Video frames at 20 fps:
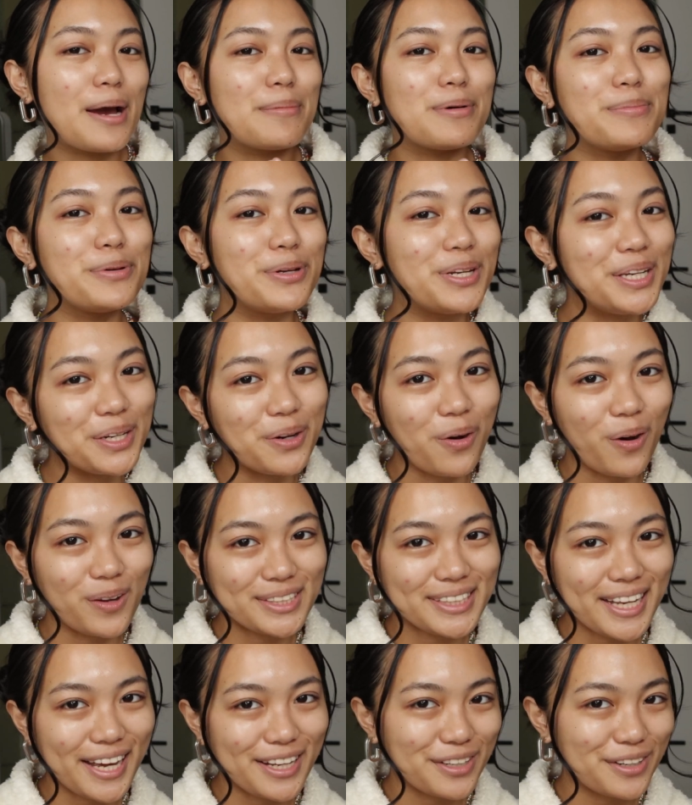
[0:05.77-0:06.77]
I'm a beauty
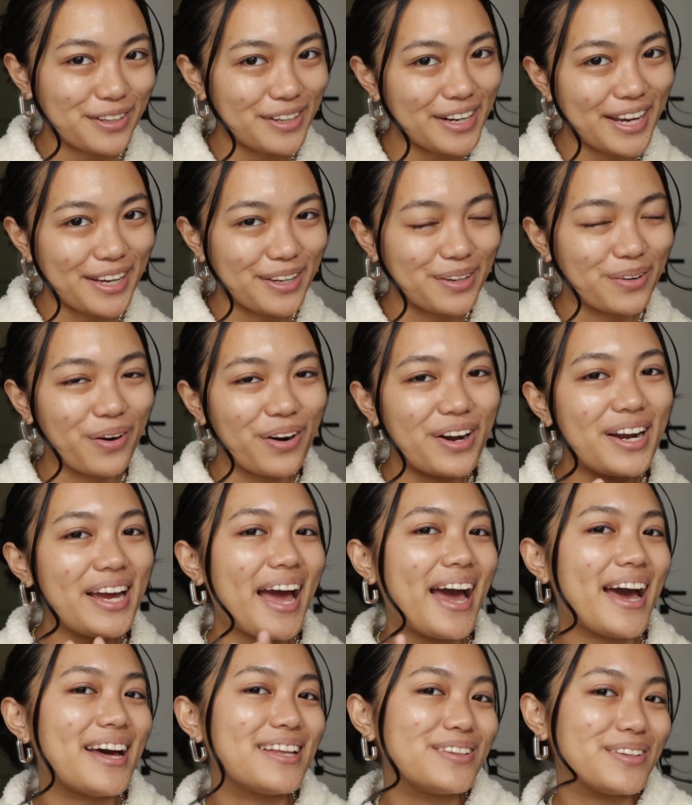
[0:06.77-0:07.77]
content creator
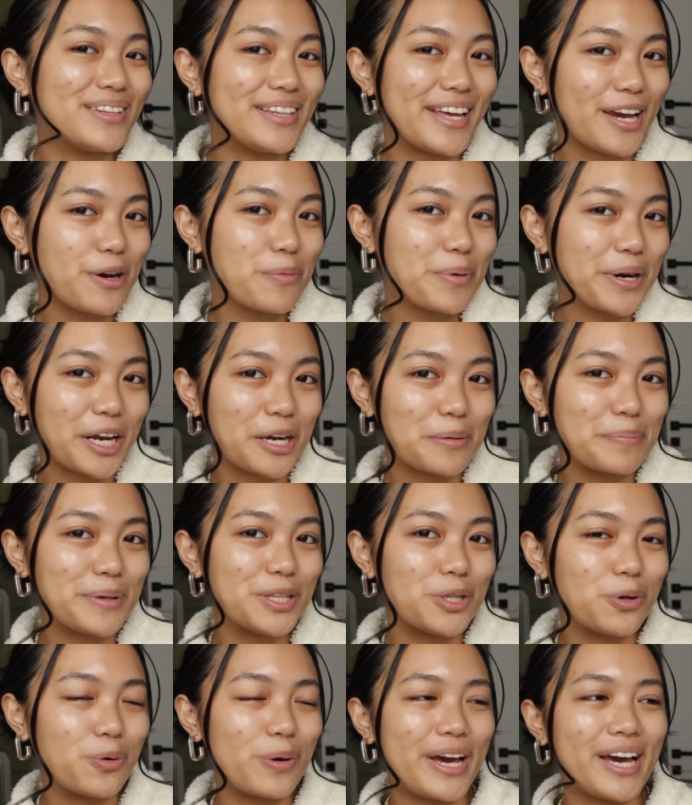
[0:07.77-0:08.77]
and today we're gonna
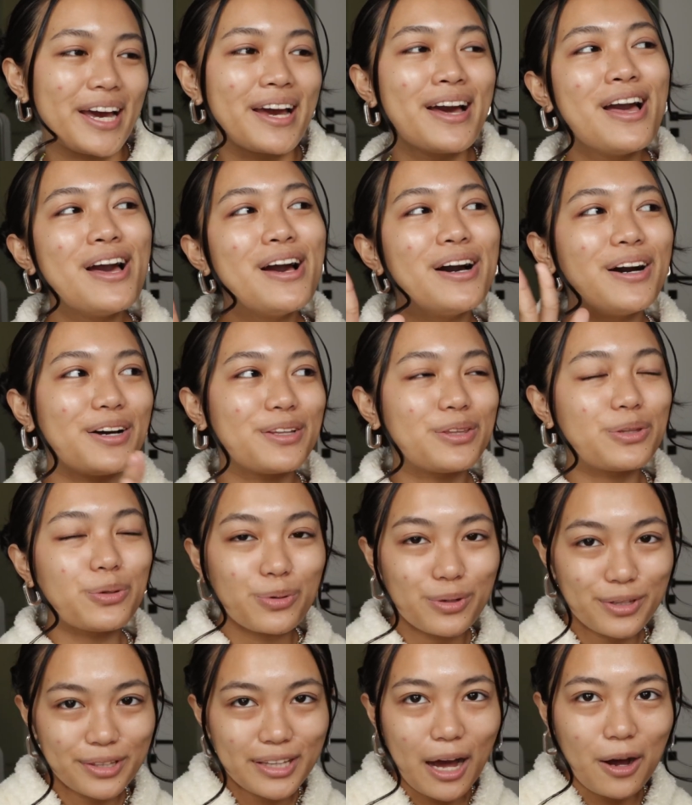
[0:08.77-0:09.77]
be doing a
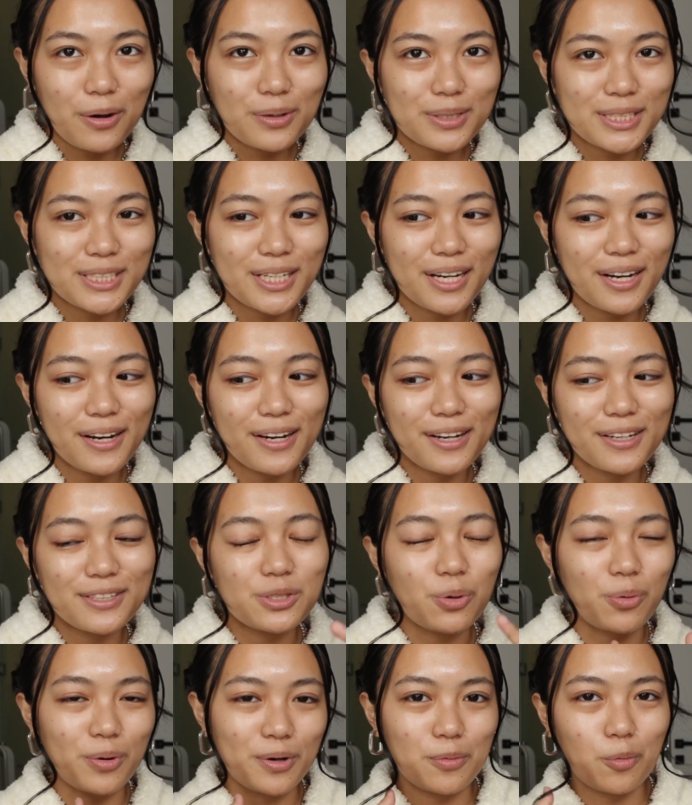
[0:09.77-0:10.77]

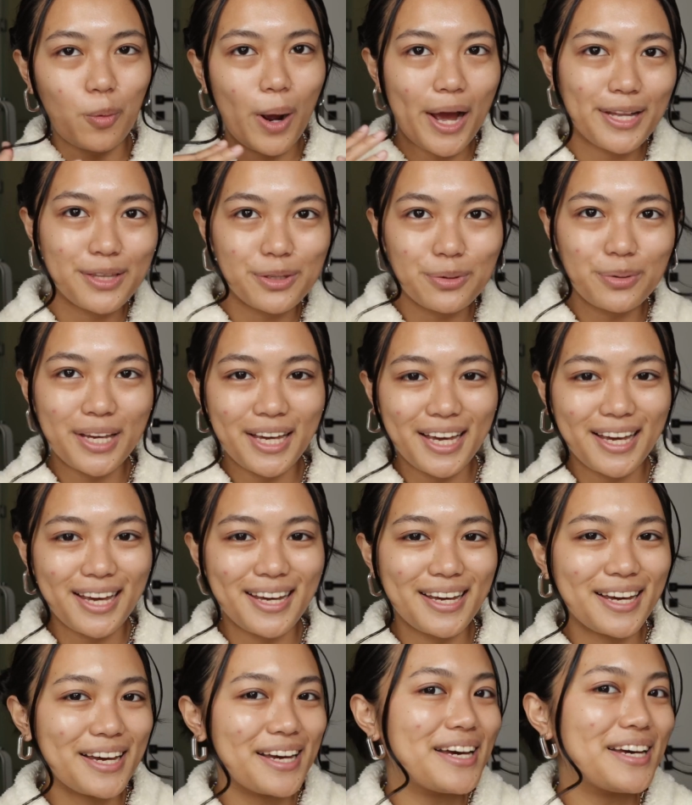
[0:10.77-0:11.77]
2000s or
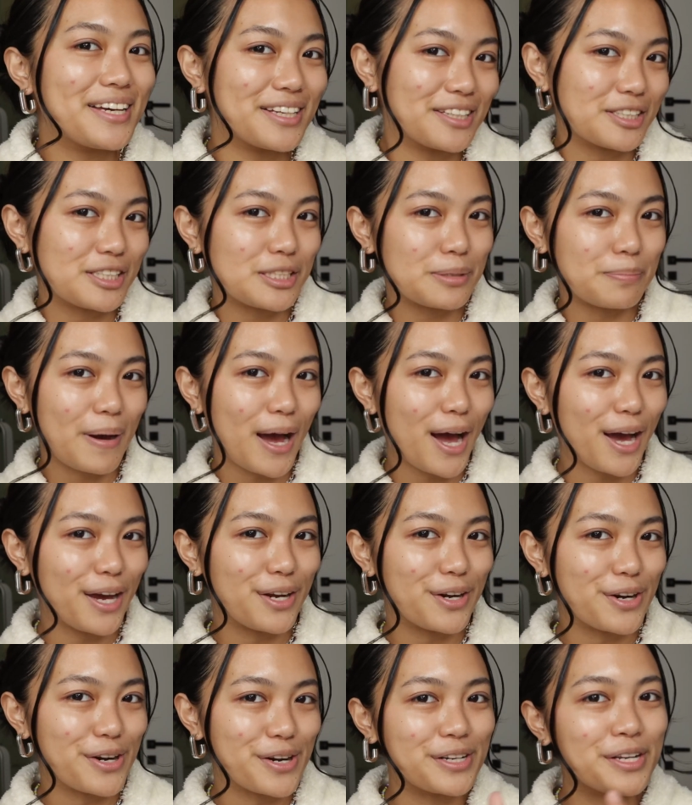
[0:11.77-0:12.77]
Y2K
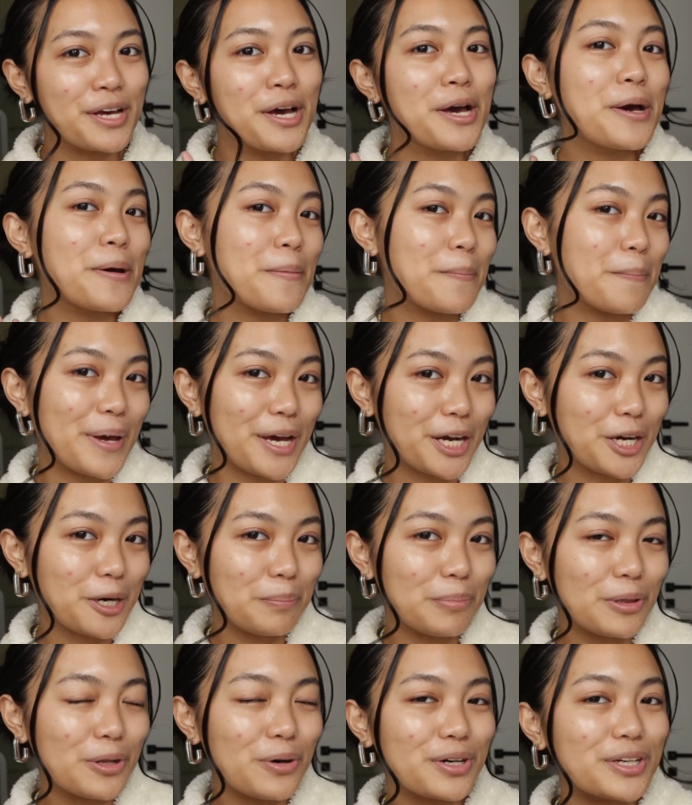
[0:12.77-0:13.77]
inspired
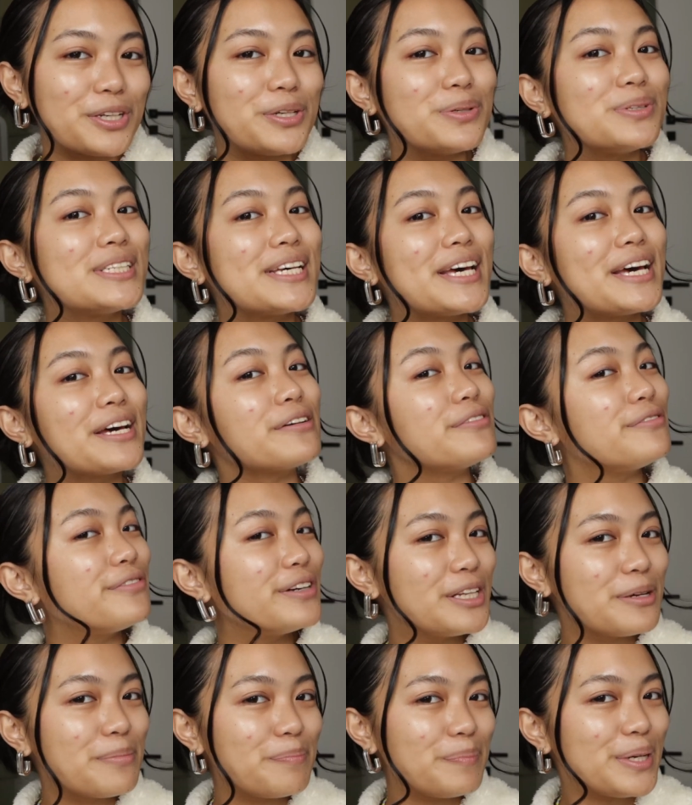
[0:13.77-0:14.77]
makeup look using
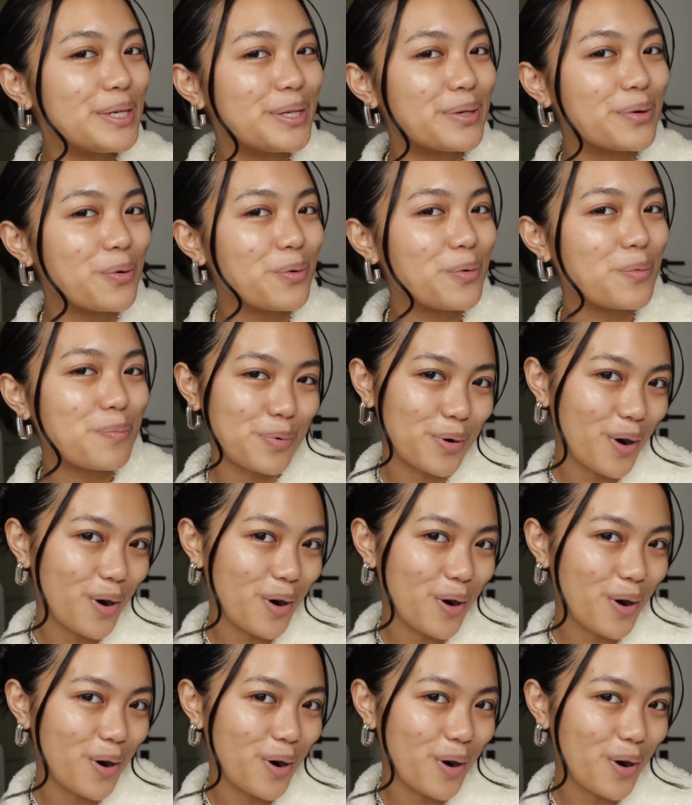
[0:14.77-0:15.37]
Filipino